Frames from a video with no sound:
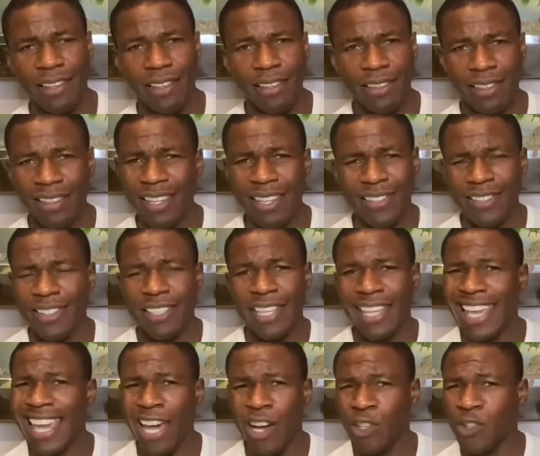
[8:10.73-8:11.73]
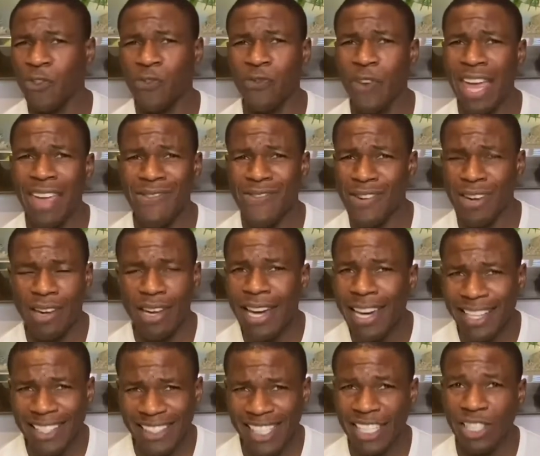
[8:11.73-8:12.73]
This is the girl's favorite
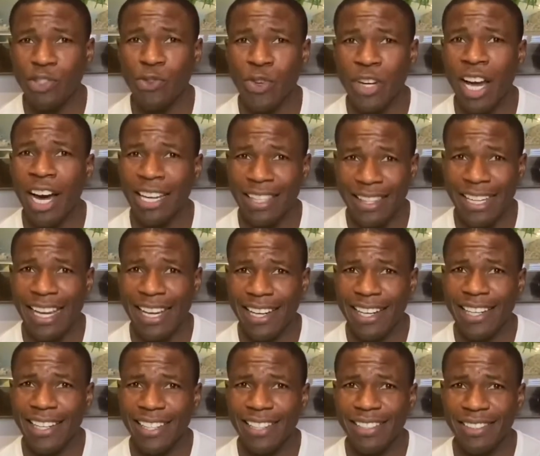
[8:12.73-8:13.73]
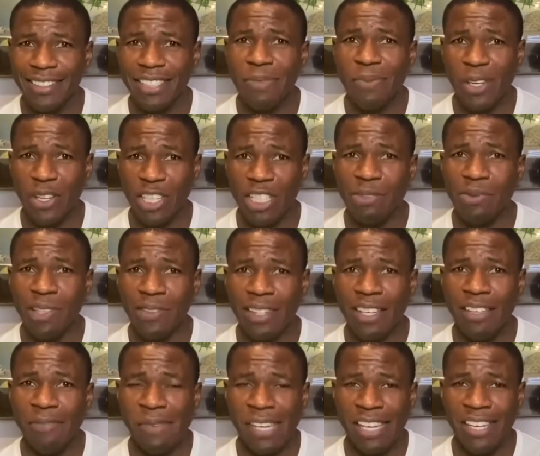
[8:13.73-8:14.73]
accessory, I think, to be honest with
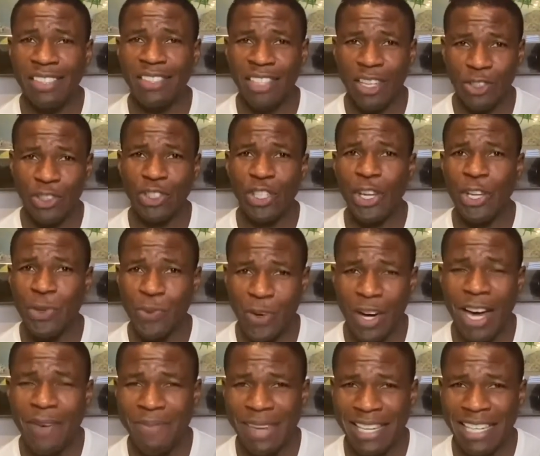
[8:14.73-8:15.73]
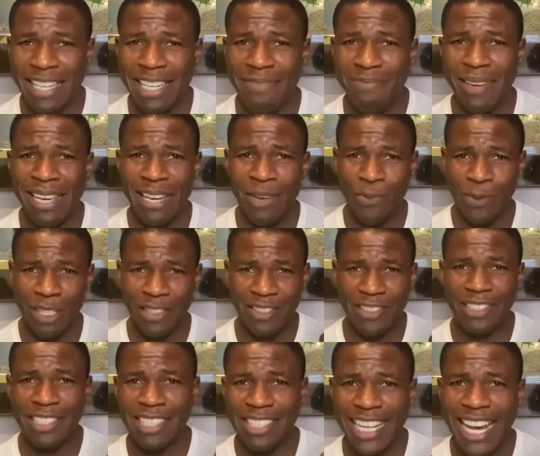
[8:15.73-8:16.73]
you, because I'll show you what I mean in a minute once
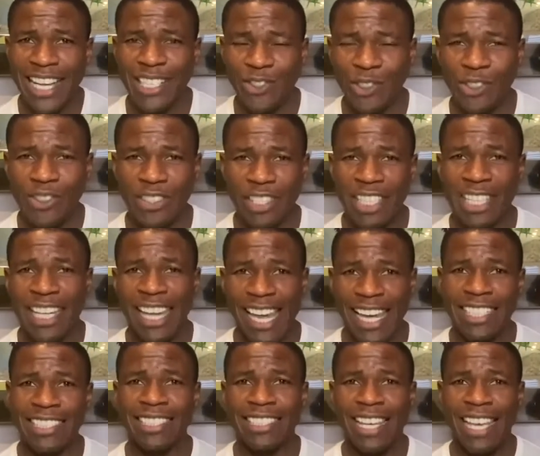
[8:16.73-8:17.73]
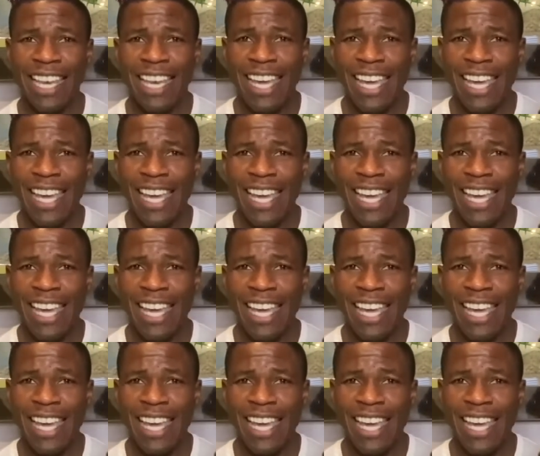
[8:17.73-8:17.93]
it's attached onto the case.